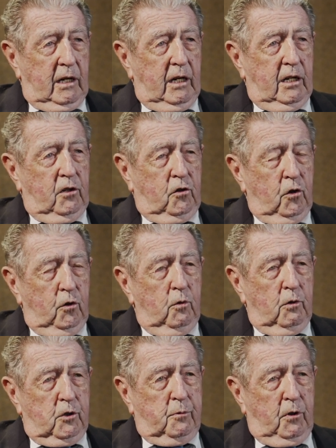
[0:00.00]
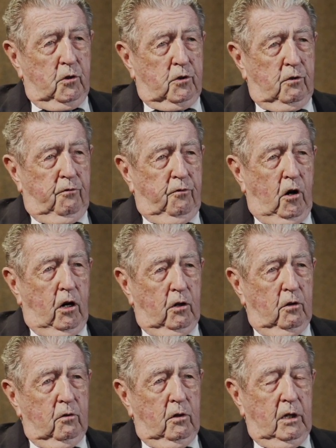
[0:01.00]
and two were supposed to
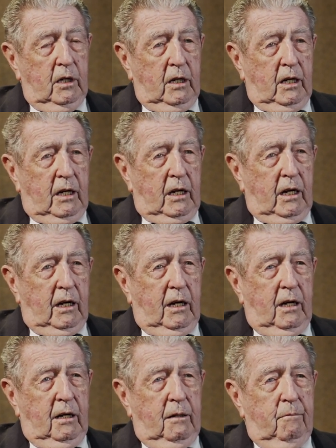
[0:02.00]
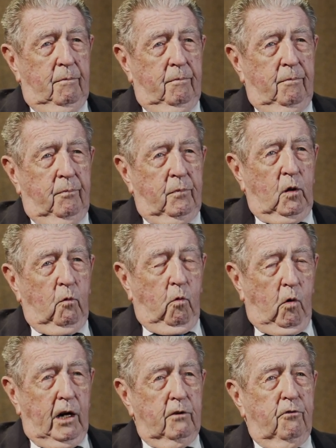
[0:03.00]
follow. Um,
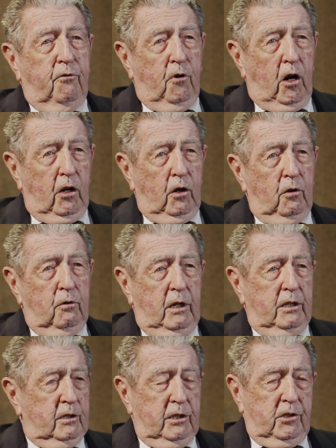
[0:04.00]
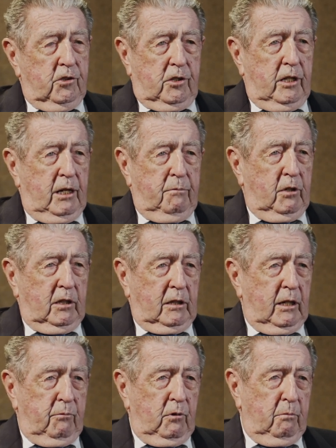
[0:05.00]
one followed and didn't stay but a
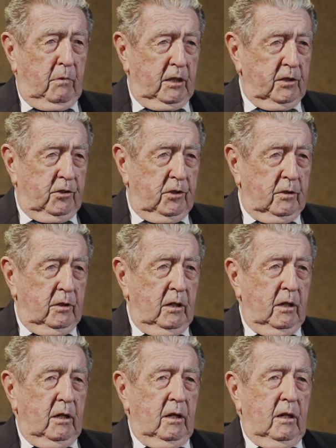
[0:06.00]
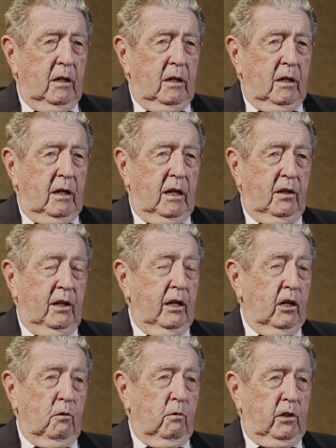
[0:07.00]
couple of months and the
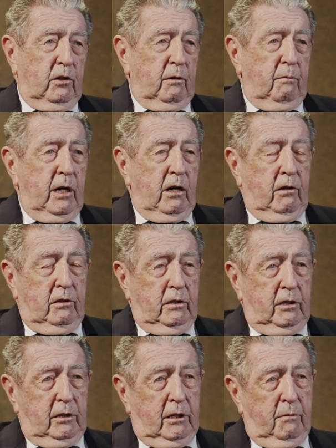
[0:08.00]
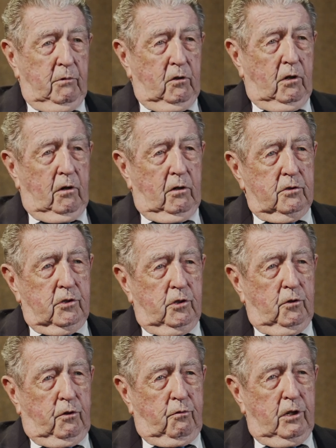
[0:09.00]
other one got married and didn't come at all.
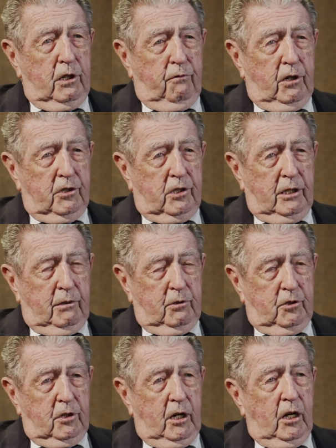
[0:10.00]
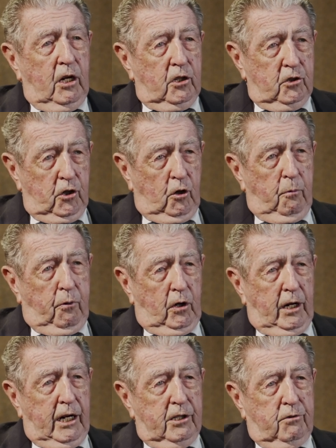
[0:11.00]
So three of us there was Joe
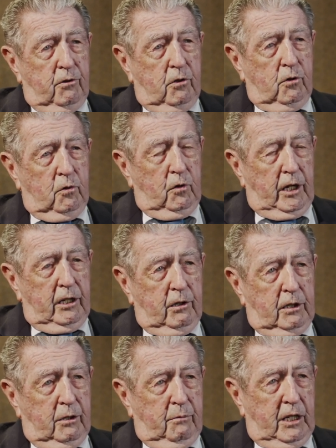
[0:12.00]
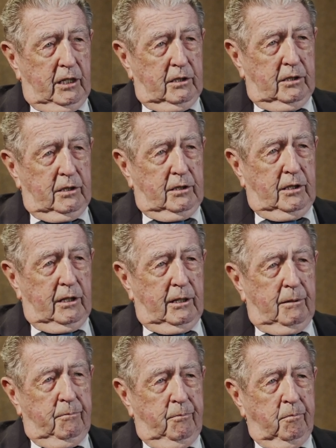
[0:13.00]
Palastra, who later commanded
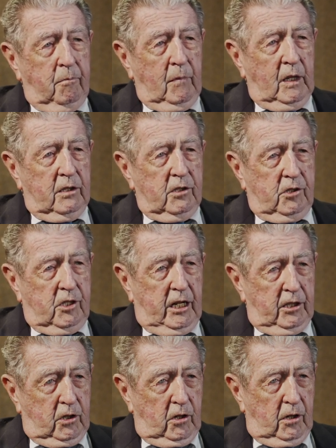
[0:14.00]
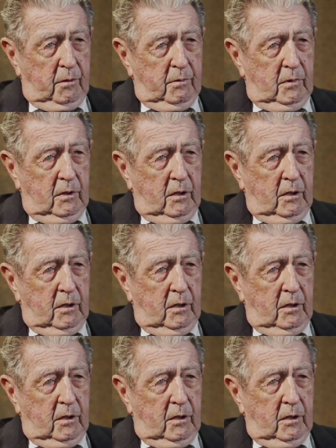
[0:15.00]
um, CENTCOM,